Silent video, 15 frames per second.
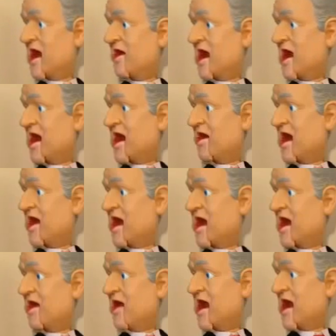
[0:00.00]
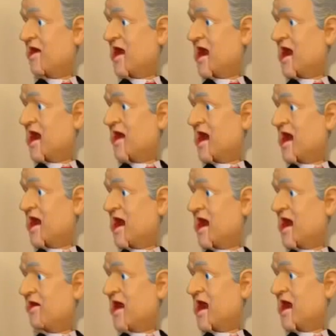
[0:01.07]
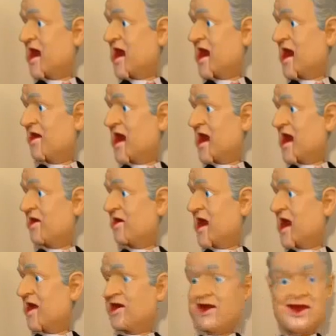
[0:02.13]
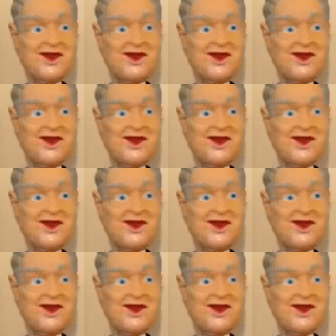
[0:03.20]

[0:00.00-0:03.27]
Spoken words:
I was so poor, my rich aunt died in the will. I owed her $20. I was poor.